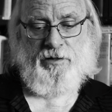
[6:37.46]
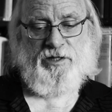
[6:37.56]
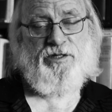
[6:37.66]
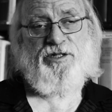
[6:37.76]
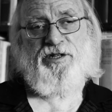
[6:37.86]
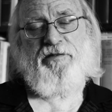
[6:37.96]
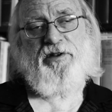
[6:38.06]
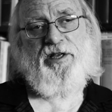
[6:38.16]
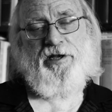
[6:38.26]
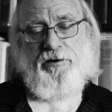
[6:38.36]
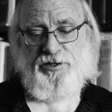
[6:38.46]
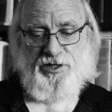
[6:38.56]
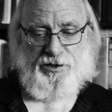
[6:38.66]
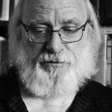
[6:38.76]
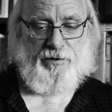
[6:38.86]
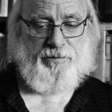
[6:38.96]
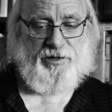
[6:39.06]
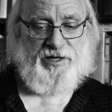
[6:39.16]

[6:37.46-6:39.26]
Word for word: that the 70 years is from the